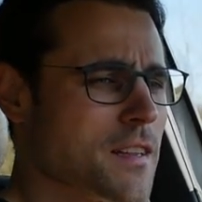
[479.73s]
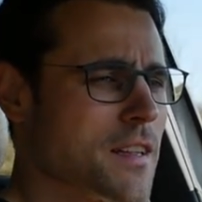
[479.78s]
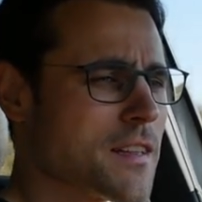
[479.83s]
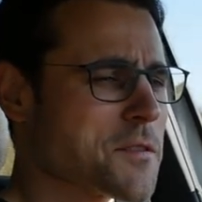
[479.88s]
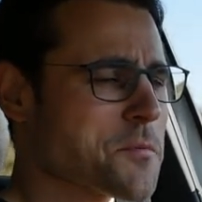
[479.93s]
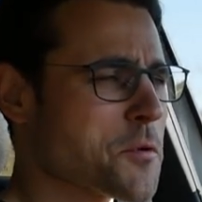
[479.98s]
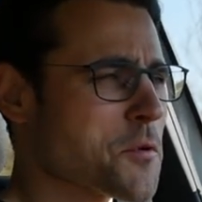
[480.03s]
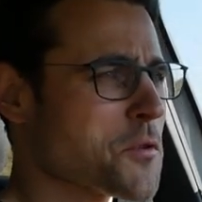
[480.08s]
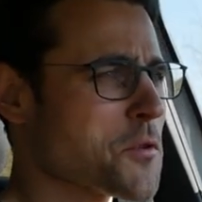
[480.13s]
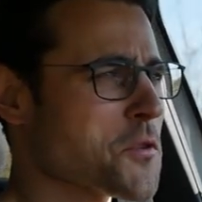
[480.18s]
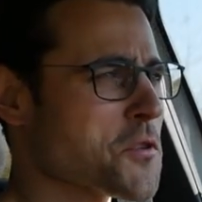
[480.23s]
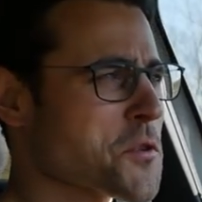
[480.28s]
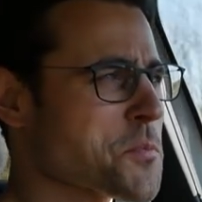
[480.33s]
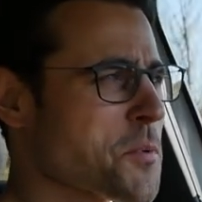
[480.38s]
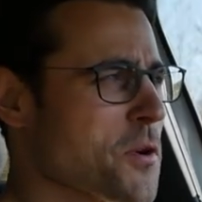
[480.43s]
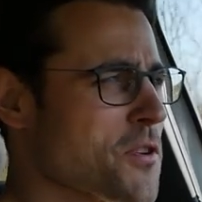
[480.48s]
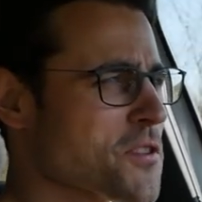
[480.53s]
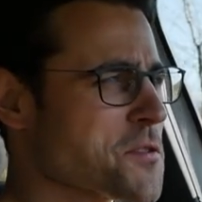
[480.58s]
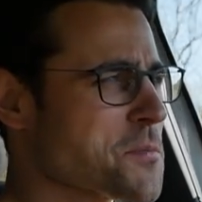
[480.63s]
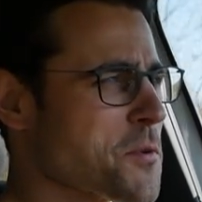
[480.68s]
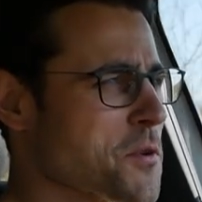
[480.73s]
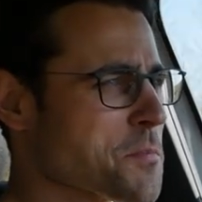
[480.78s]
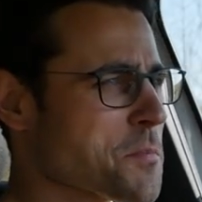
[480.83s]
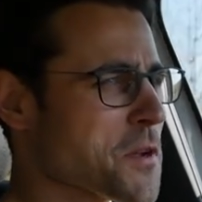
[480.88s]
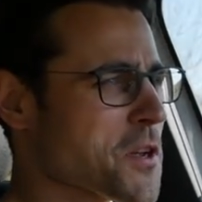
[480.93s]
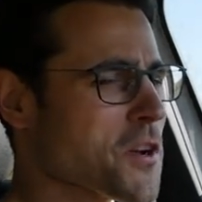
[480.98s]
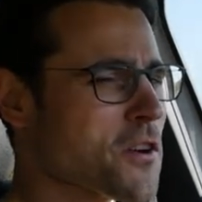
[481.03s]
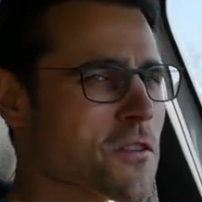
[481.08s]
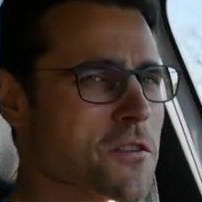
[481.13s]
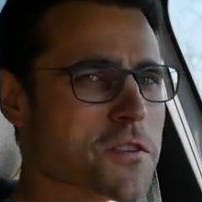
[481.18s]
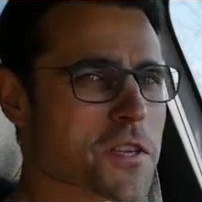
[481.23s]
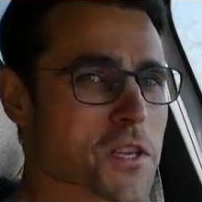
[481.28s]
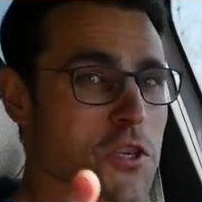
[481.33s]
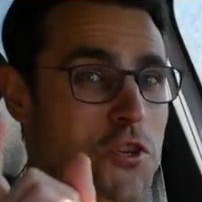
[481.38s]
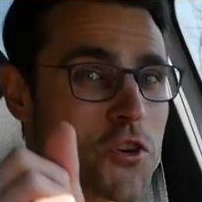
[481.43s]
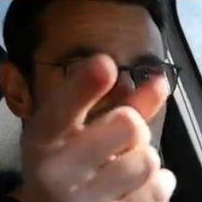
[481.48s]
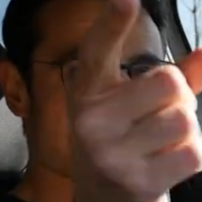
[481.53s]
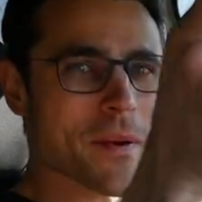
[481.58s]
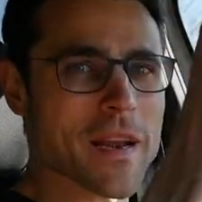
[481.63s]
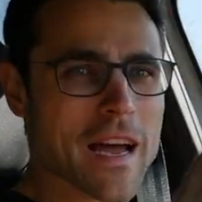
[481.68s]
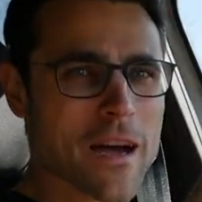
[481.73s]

Let's put it to sports mode because the German